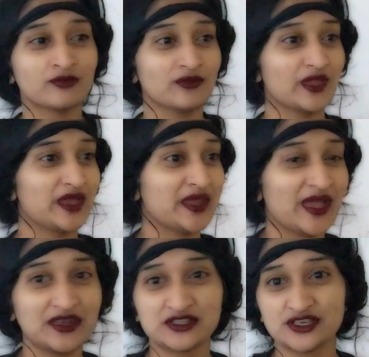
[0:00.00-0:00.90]
and I
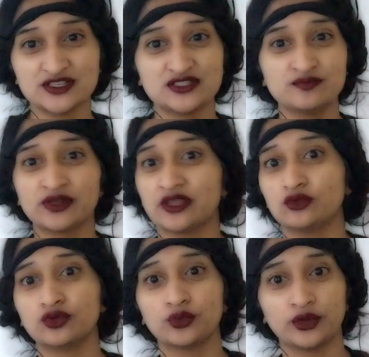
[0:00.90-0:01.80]
had a dozen, but I
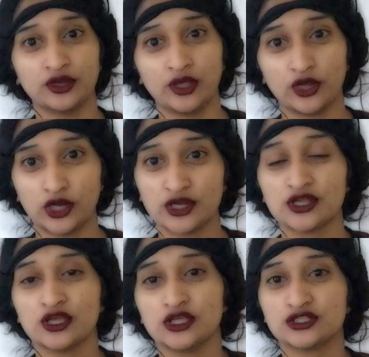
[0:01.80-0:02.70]
don't know where they are.
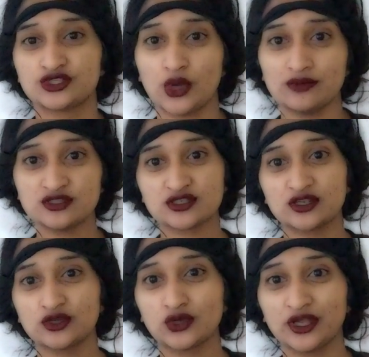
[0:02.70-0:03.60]
So I'm just
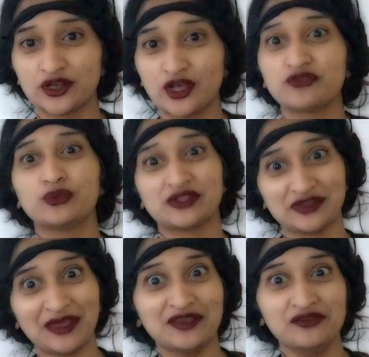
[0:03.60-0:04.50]
gonna go cut it off with the
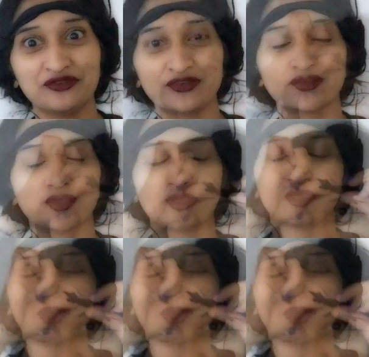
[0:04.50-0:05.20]
knife. Cut it